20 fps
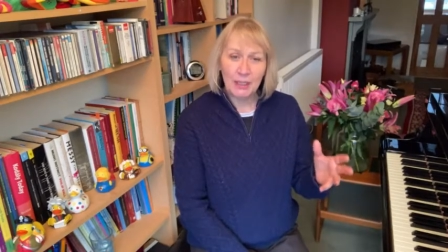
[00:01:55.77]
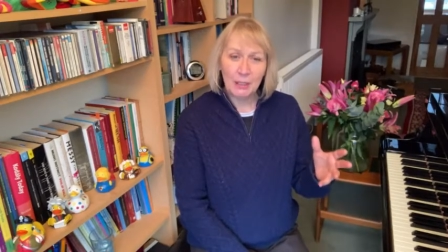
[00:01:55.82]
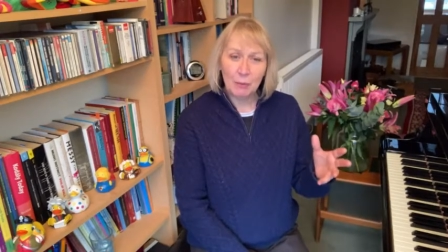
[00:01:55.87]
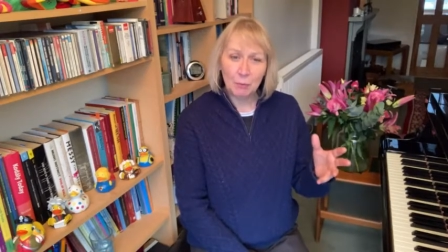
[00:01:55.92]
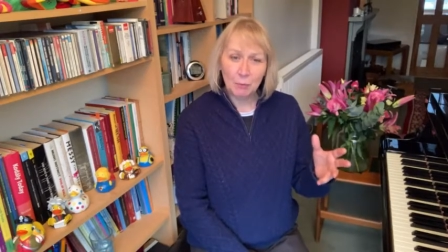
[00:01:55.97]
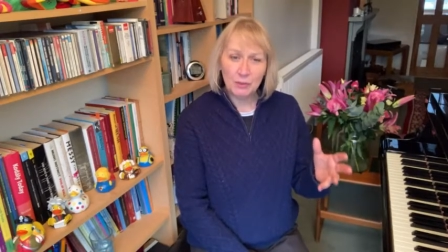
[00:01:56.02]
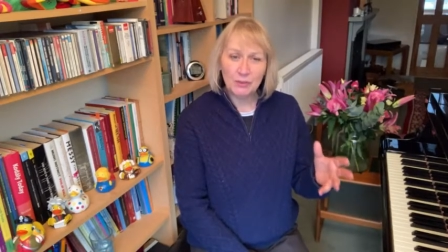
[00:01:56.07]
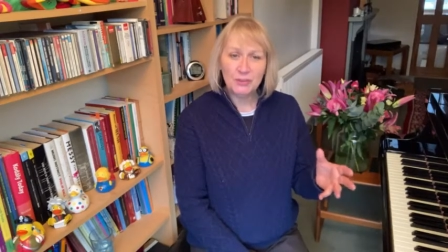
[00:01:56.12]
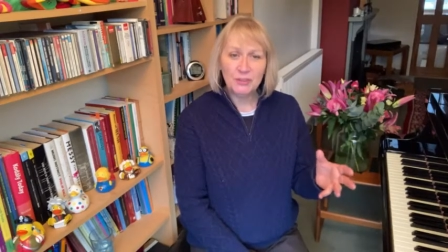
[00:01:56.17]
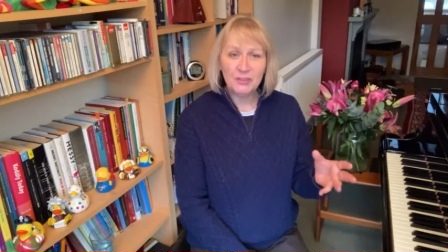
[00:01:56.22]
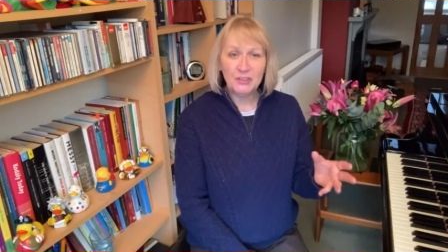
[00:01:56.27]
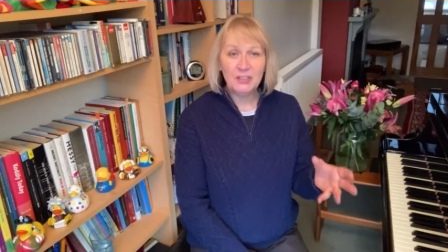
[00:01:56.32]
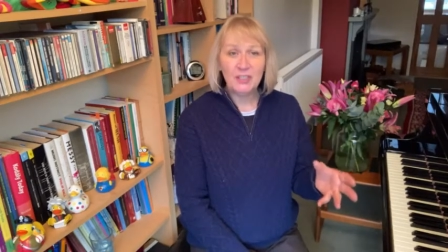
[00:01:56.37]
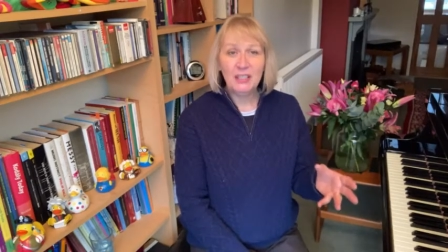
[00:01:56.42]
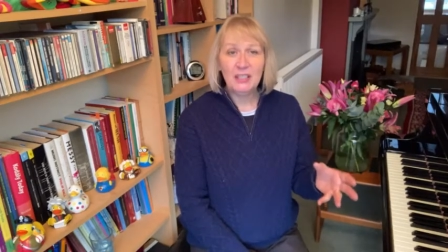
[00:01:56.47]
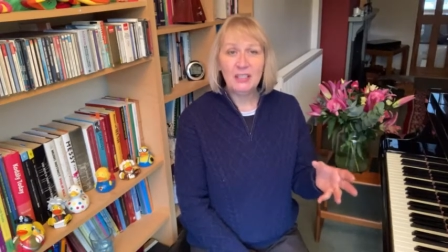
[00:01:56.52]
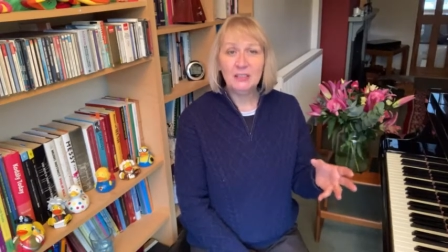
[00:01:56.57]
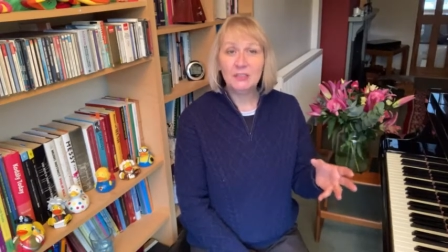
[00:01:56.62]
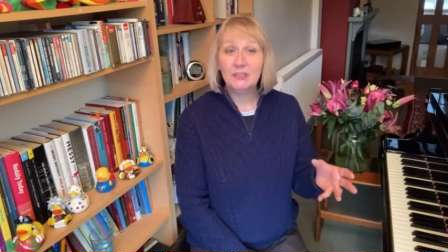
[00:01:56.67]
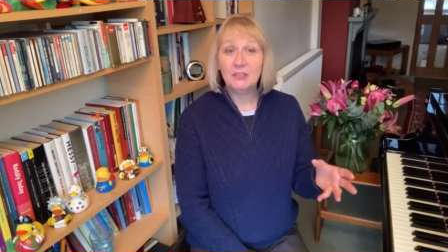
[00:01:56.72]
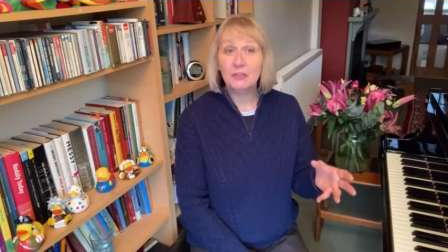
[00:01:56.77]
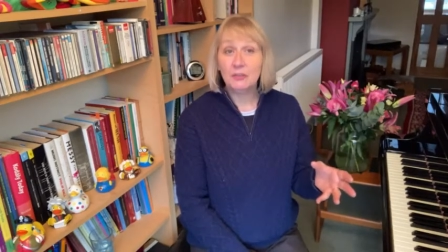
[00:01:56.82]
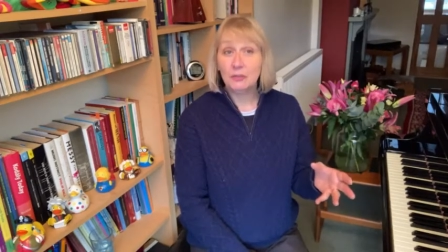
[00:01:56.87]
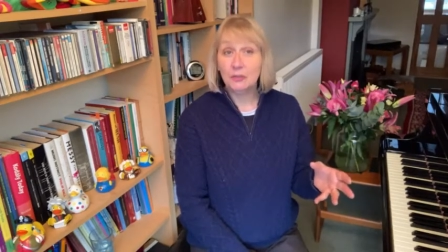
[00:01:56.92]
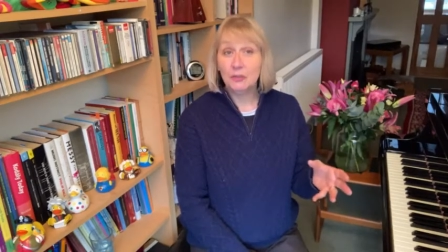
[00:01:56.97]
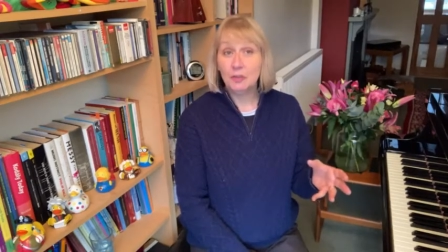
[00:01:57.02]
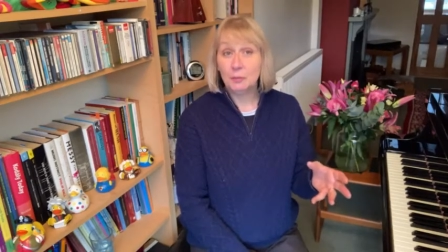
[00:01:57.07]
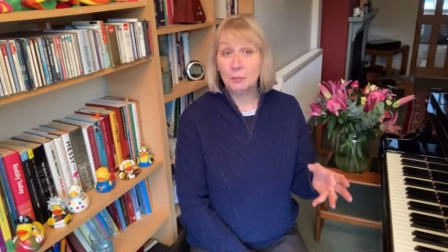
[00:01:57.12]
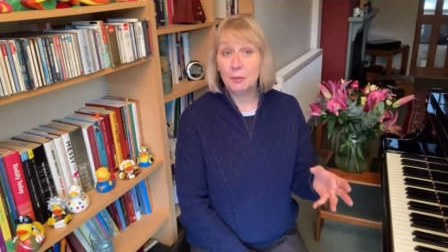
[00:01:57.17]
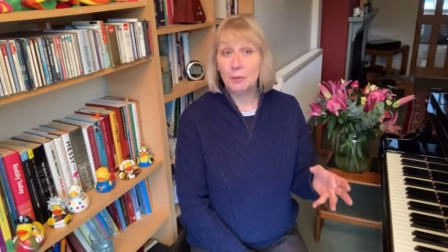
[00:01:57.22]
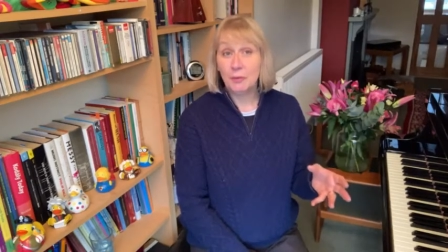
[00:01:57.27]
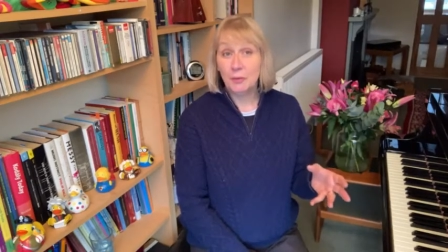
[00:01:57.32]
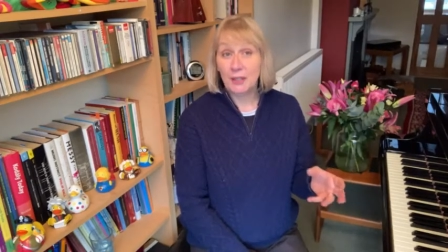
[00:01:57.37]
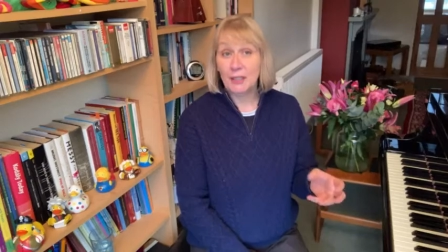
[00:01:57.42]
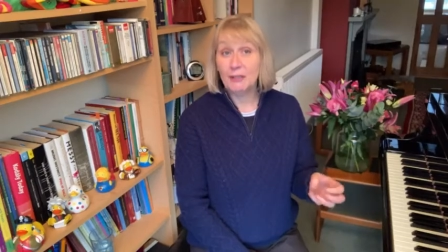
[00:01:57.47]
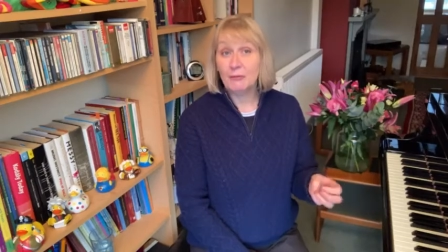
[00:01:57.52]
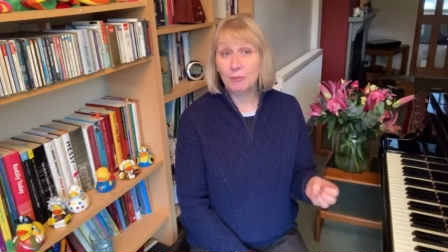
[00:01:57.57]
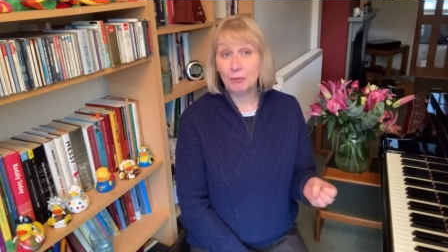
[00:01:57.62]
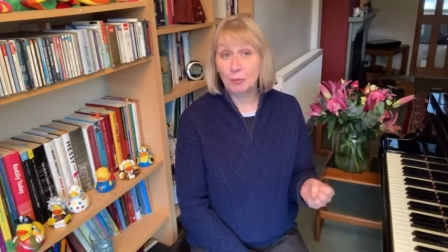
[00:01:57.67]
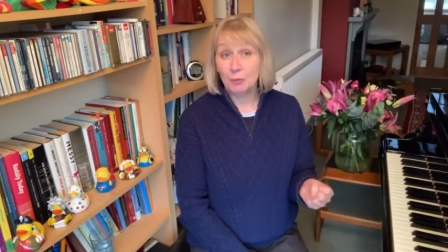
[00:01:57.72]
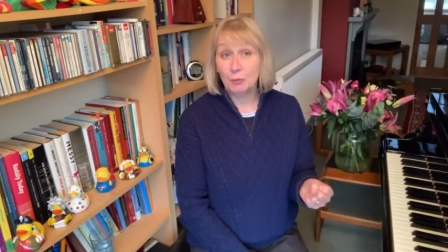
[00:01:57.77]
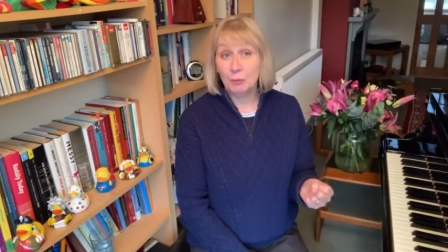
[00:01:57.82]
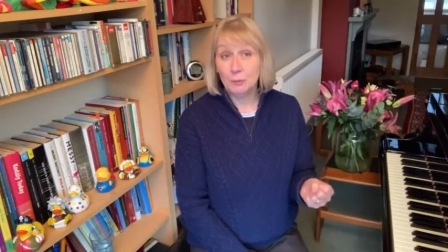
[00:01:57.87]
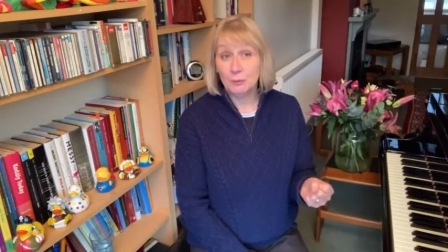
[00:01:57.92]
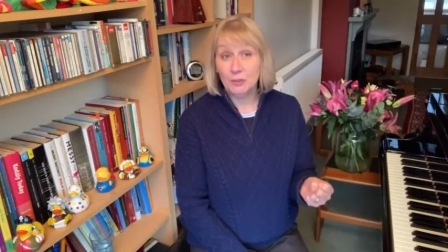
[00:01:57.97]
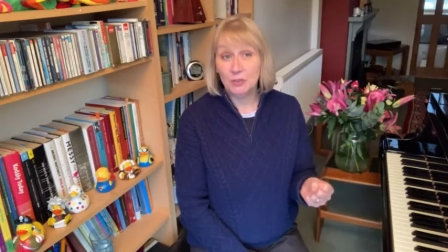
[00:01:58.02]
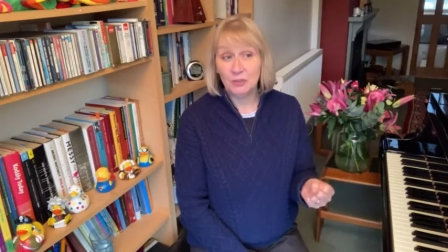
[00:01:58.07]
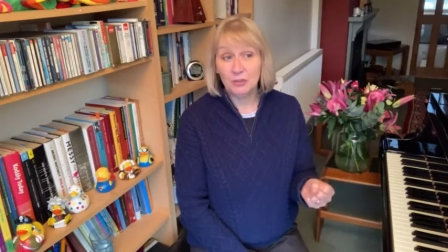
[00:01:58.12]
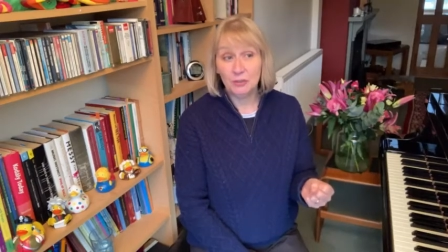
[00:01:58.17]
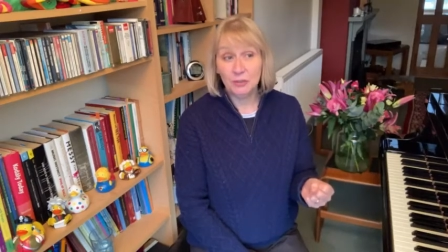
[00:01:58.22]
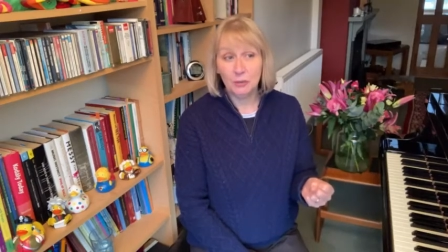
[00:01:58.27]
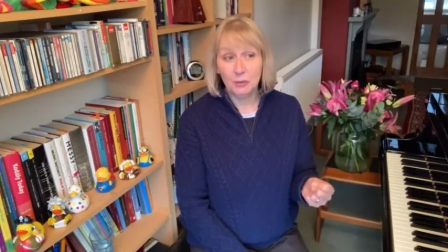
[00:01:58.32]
It wasn't seen as a suitable thing for a woman to